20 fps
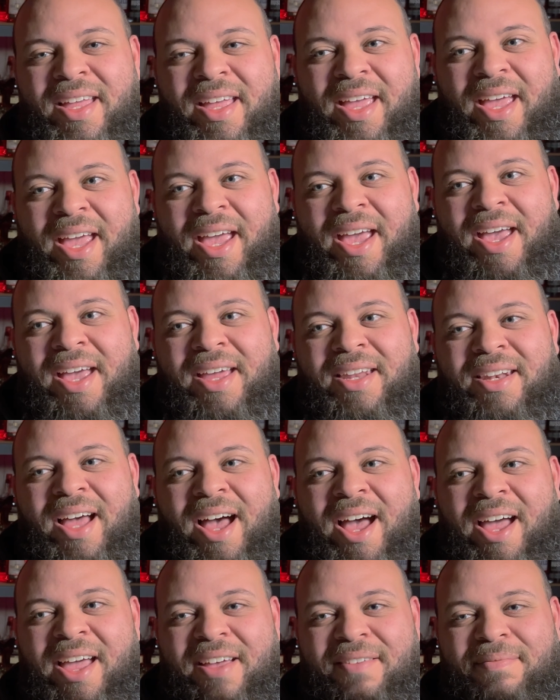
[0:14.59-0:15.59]
and
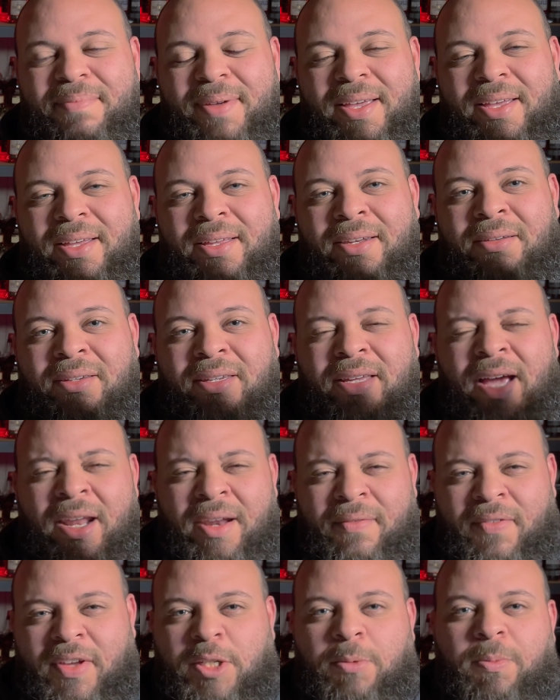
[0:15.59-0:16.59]
I have been kind
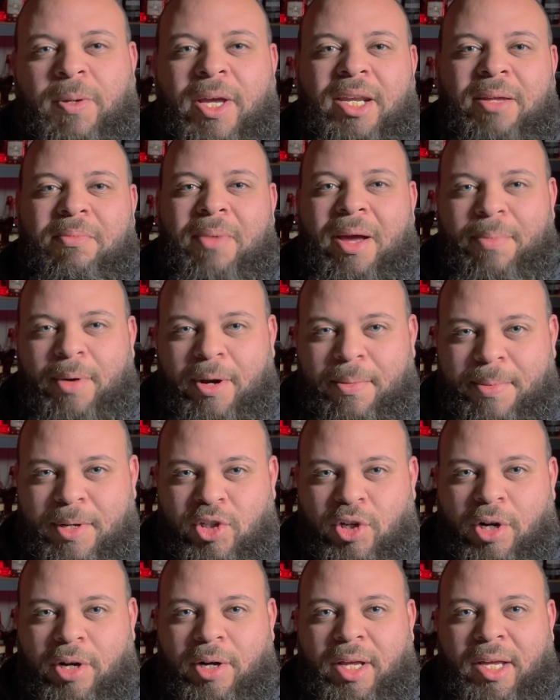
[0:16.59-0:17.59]
of explaining my bourbon
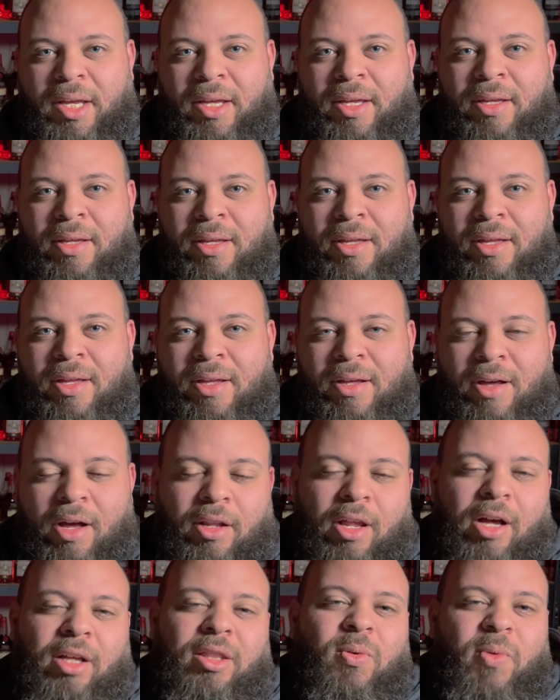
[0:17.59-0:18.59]
journey
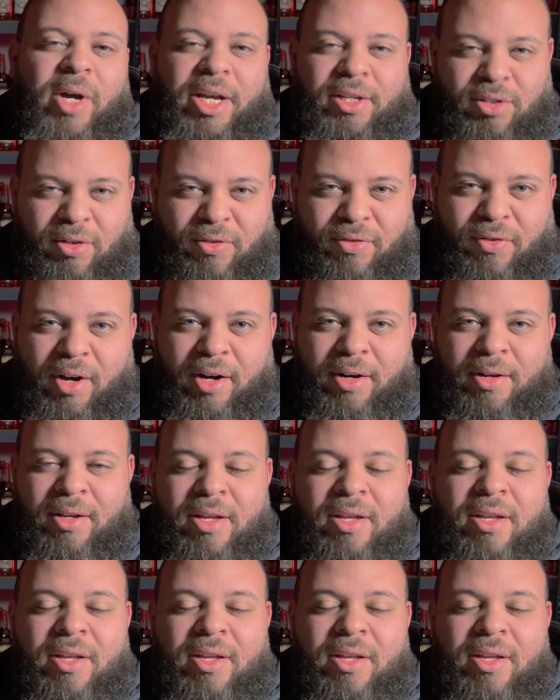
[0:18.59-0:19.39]
along the way so far.